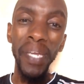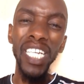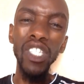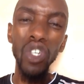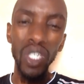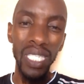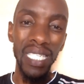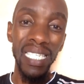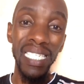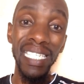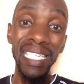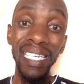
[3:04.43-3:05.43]
bringing
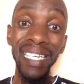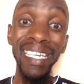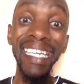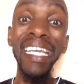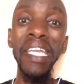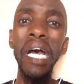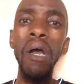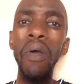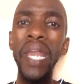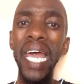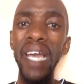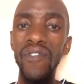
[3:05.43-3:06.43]
toxicity in
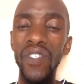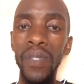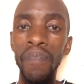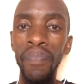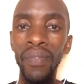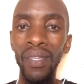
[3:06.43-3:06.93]
our lives.